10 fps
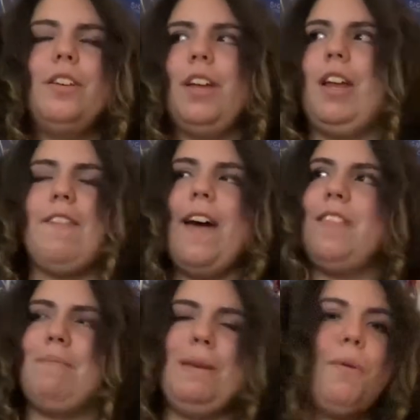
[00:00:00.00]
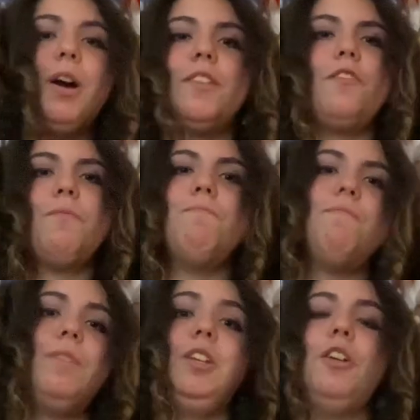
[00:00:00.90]
And I've had that be a part of,
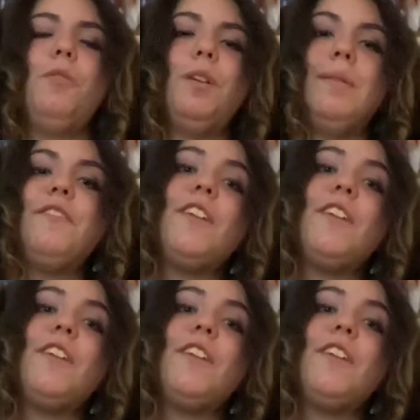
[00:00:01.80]
one of my